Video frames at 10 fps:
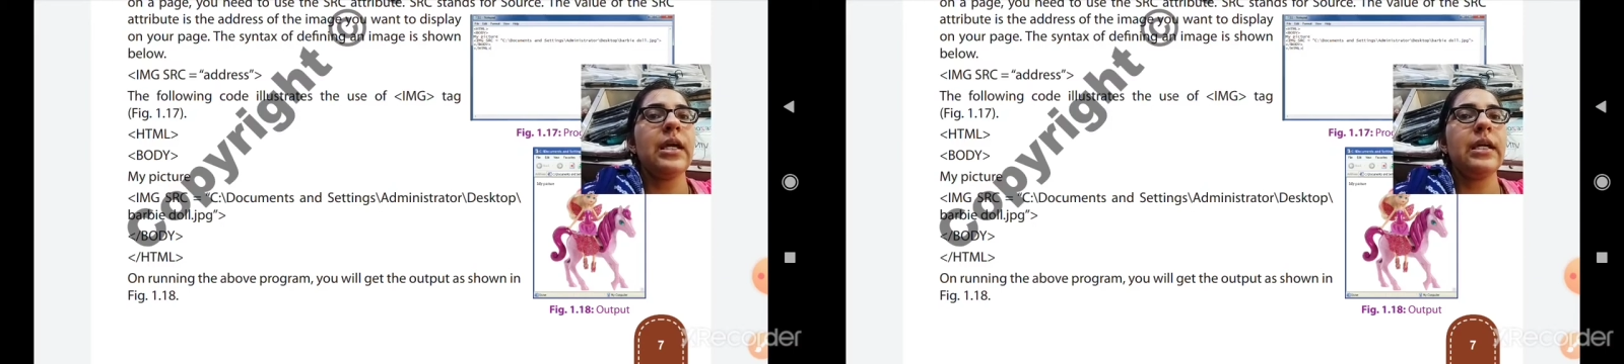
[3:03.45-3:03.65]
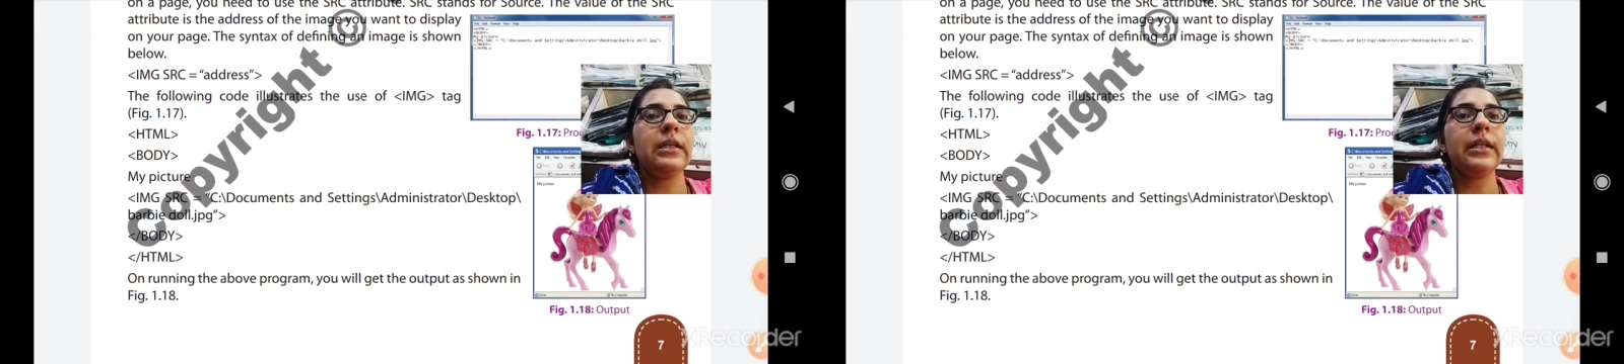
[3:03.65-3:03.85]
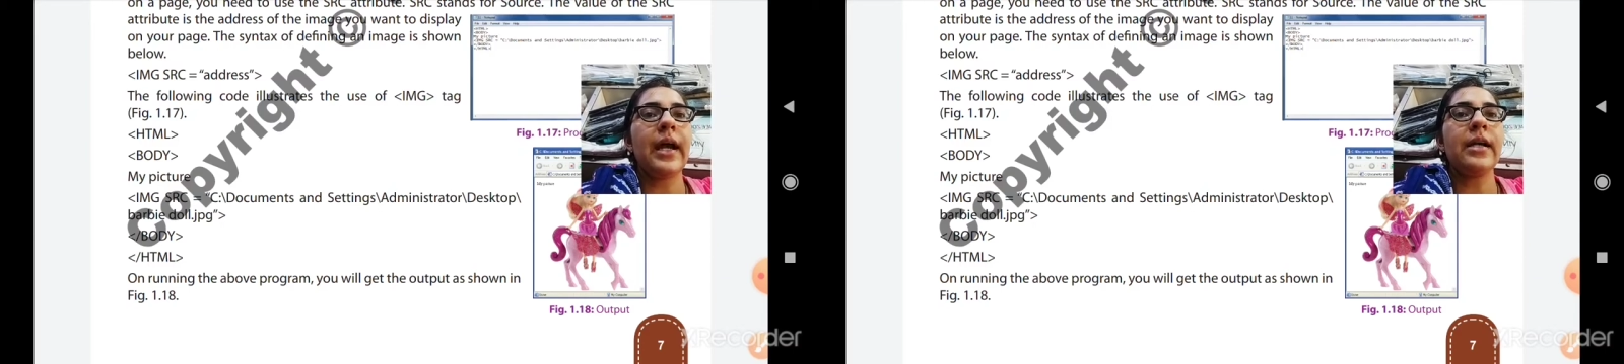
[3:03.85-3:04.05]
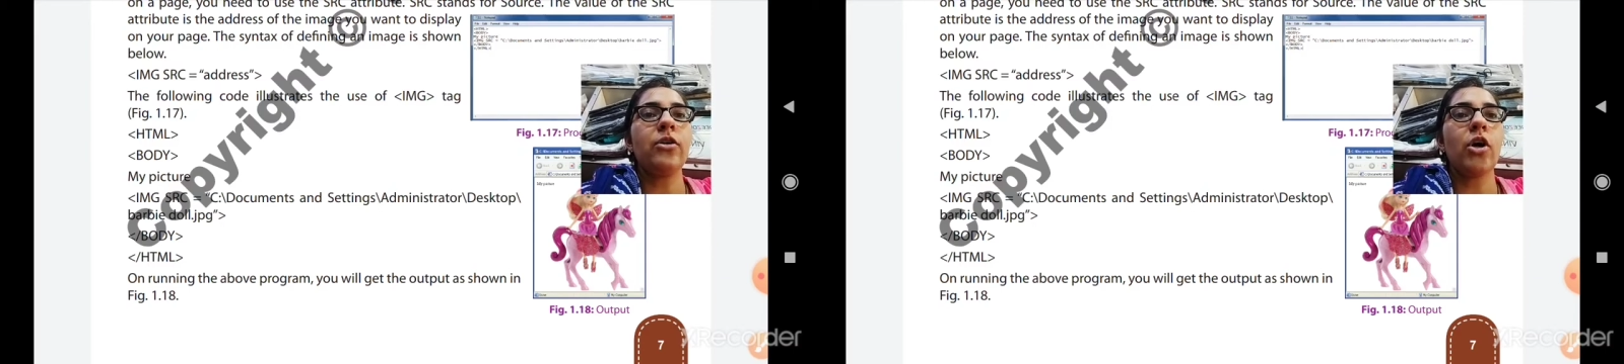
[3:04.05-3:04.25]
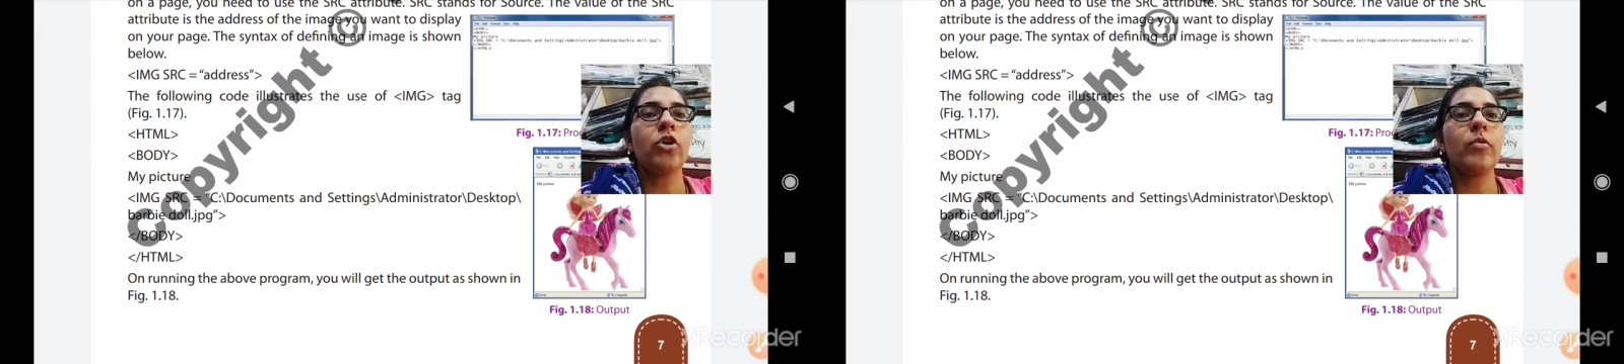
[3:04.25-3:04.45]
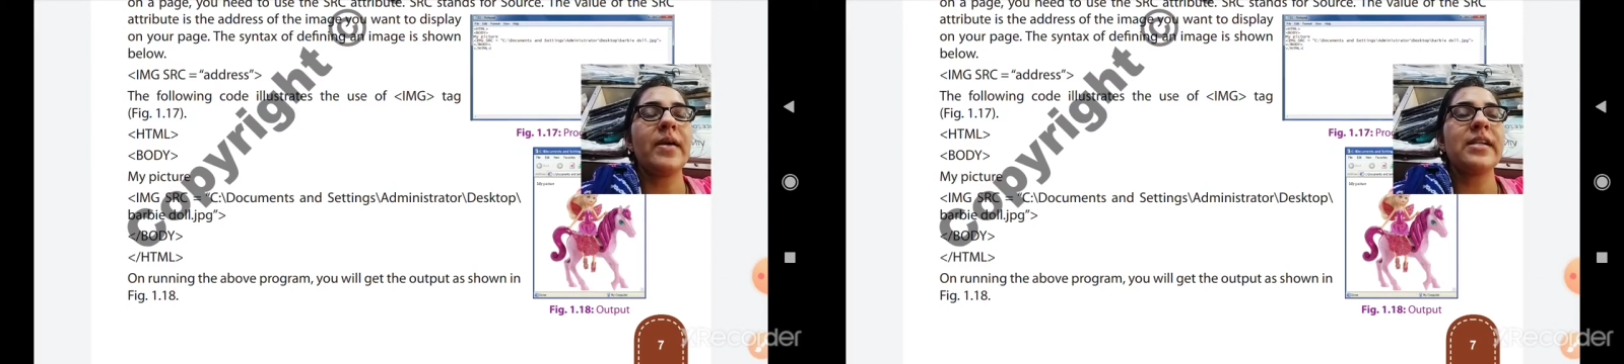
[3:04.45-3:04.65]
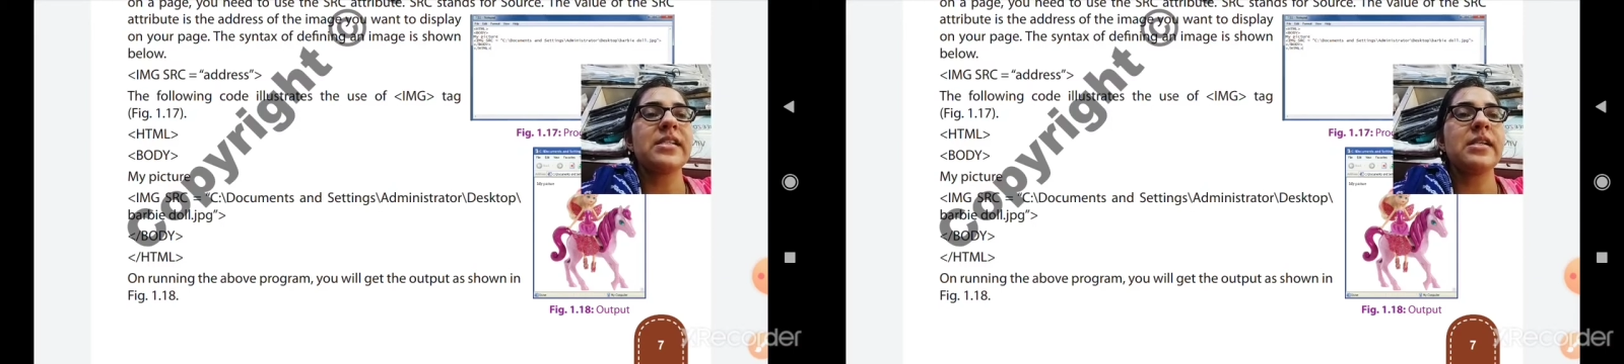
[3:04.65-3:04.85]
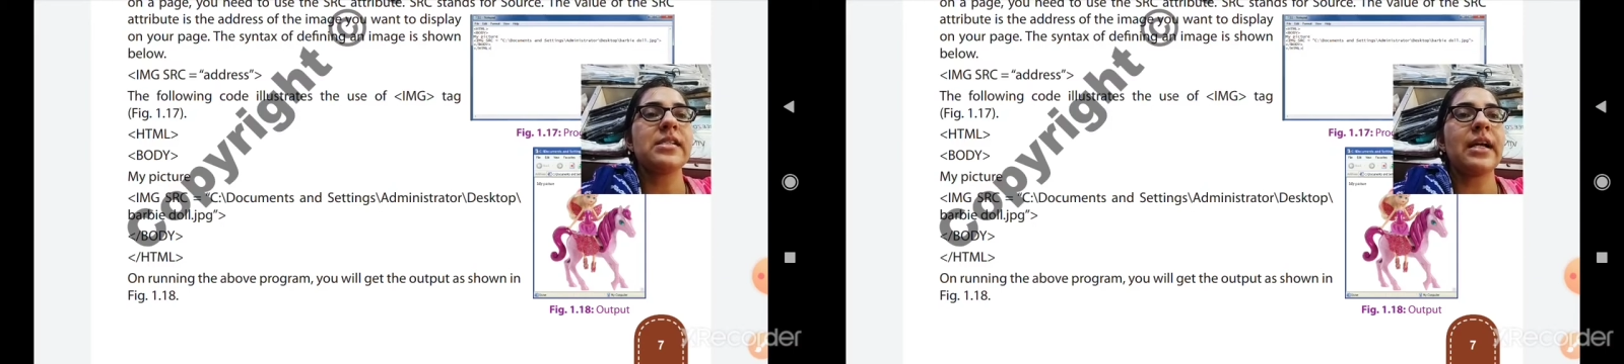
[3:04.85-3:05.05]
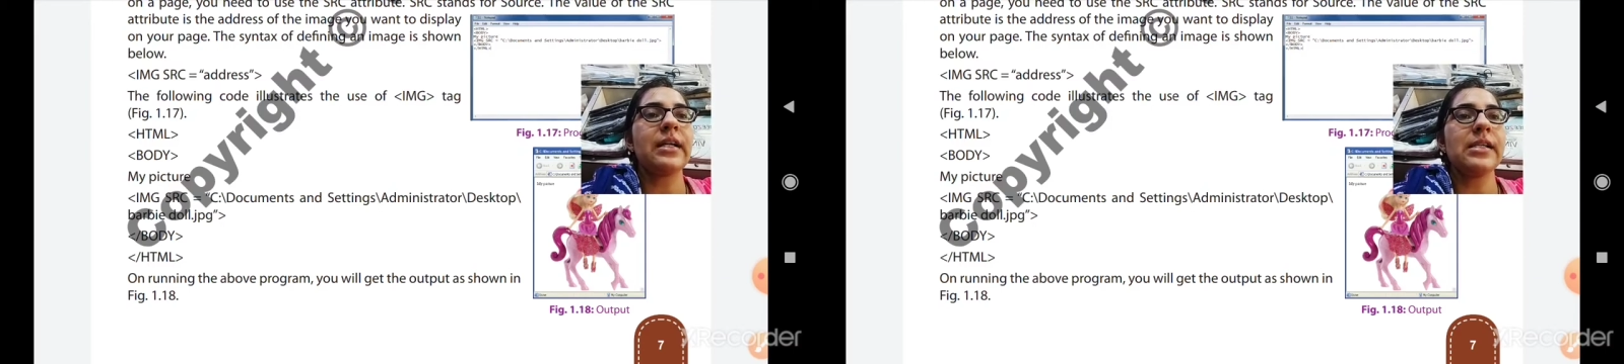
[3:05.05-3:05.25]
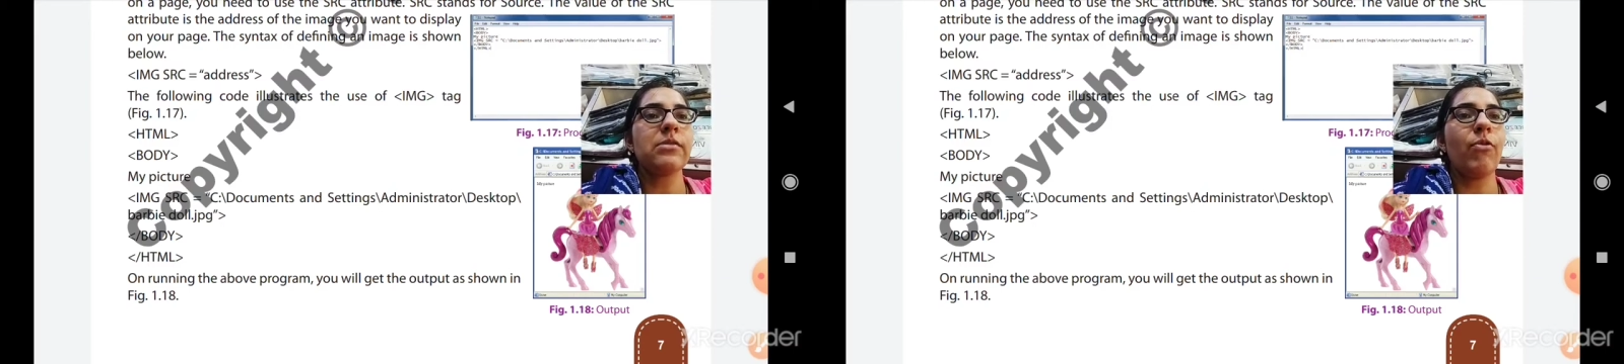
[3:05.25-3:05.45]
in that documents and
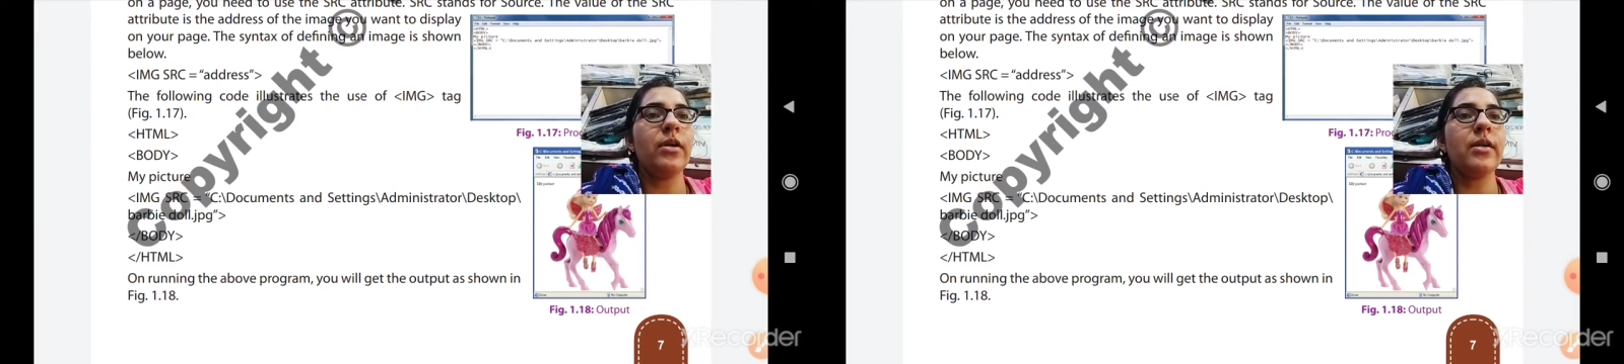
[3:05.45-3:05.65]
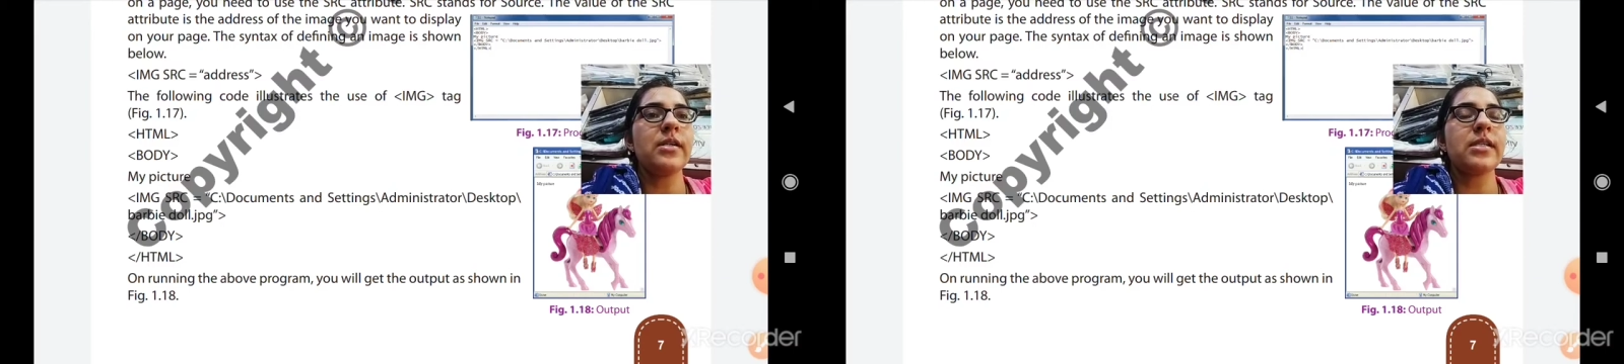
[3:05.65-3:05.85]
settings folders,